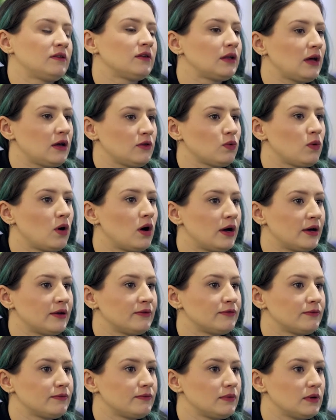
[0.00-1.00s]
so that's what
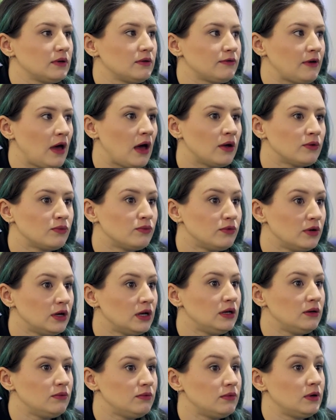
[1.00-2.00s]
I've found
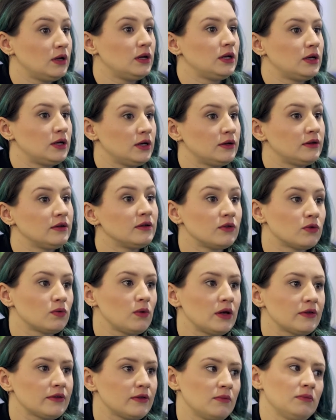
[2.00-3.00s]
really, really good. And as
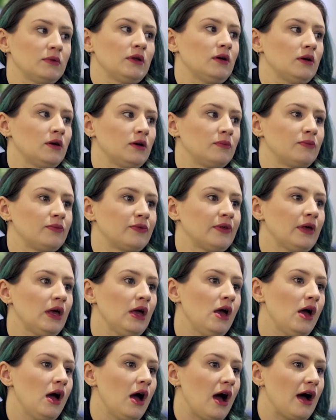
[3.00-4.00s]
well, sometimes
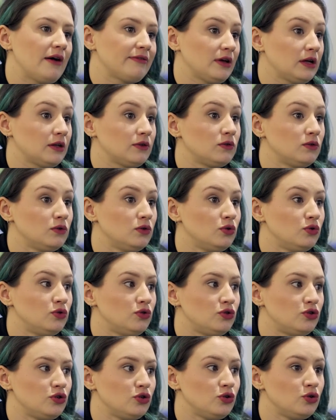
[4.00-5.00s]
I've had to
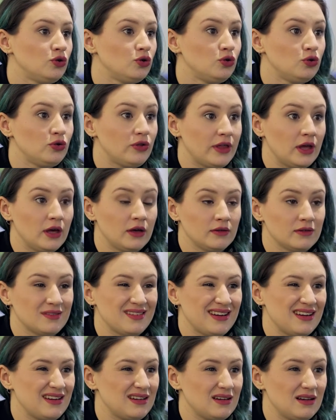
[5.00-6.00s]
do things
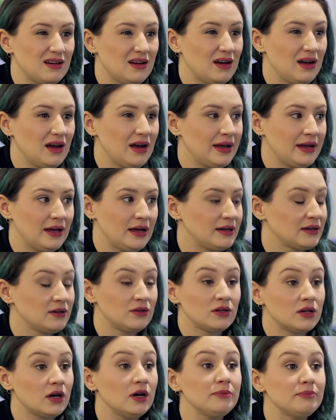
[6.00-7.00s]
that I
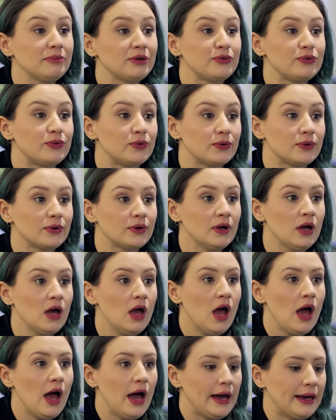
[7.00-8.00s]
hadn't done before,
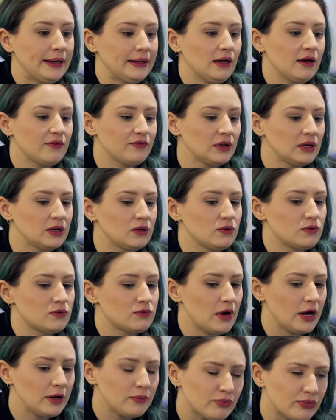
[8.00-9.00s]
and having
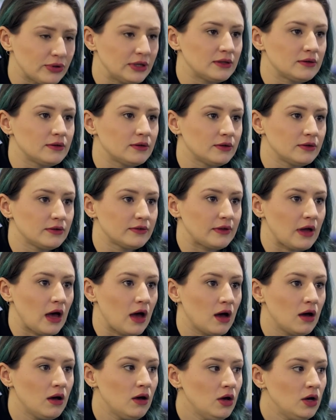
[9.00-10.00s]
great printers
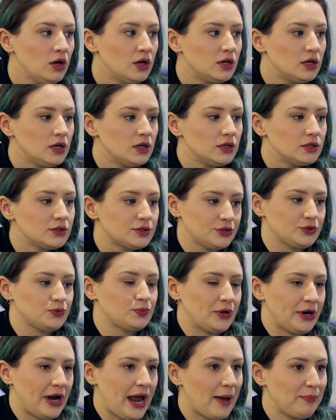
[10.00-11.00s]
that just
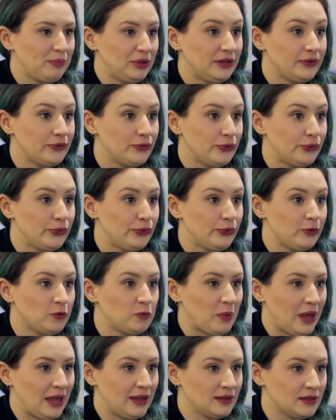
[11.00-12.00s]
were happy to
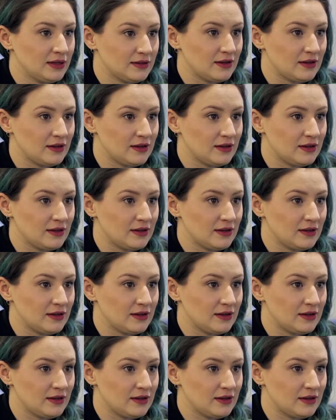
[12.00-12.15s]
spend